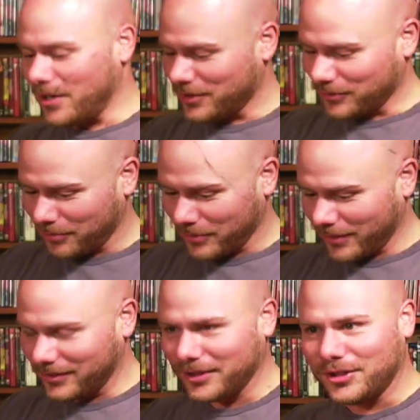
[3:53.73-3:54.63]
watched this one
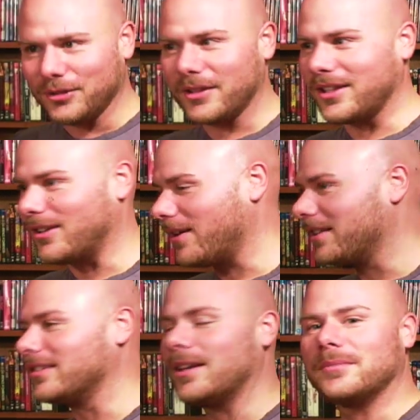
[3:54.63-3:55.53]
recently too, I think around
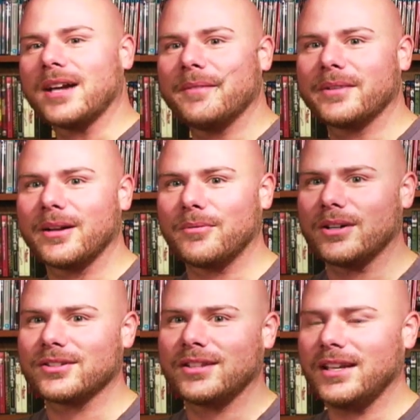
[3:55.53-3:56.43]
the same time that I
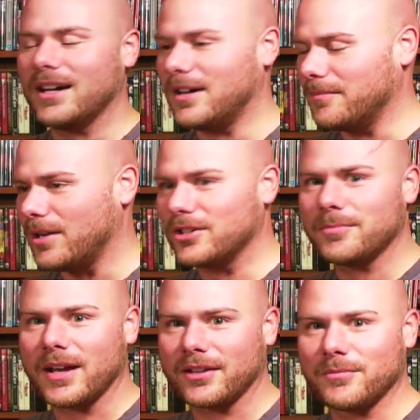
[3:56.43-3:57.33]
watched the
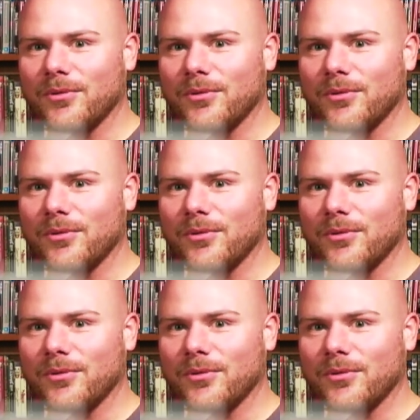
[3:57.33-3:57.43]
Hunchback of the